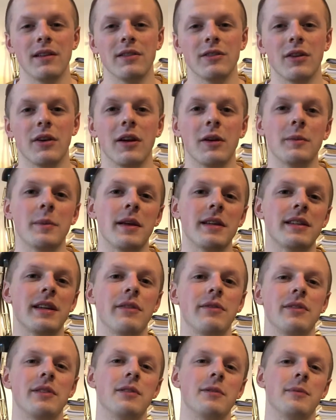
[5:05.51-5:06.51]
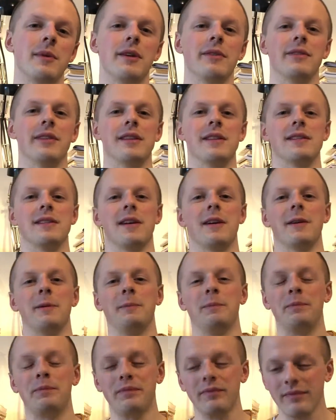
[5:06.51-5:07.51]
So I hope that's given you a bit of an insight.
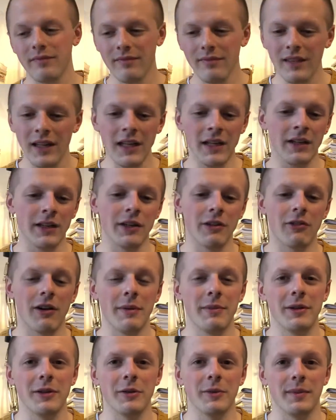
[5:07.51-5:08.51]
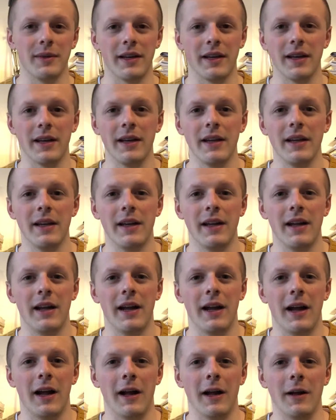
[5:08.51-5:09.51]
I'm going to wrap it up there.
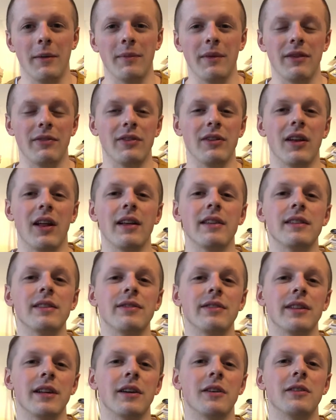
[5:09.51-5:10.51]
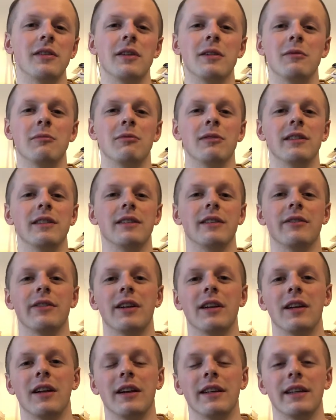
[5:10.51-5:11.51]
If you like this video, please give it
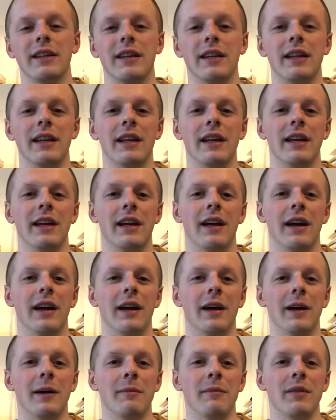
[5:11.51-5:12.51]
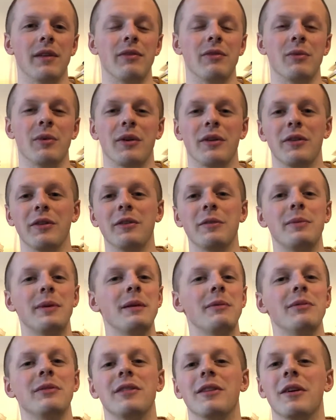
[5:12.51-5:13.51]
a like. If you want other
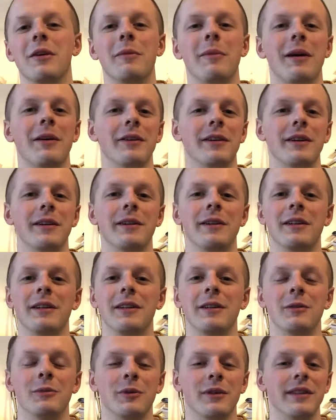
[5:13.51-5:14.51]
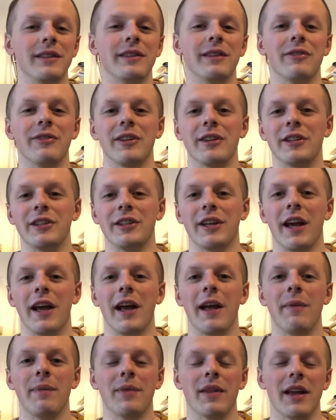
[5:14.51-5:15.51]
people to know about it, please give it a share.